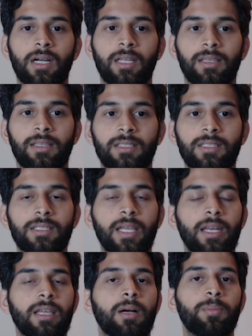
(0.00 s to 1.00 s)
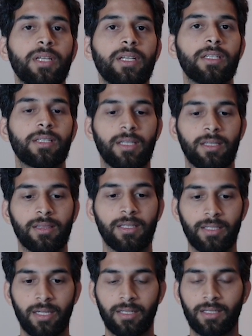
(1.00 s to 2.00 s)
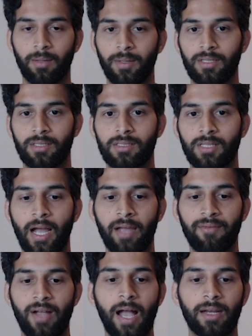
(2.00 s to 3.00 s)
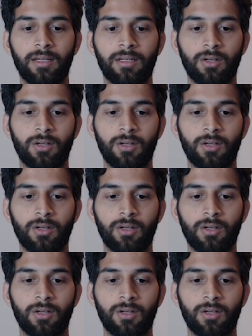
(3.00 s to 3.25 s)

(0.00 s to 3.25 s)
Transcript: this is getting updated in the database. I have added a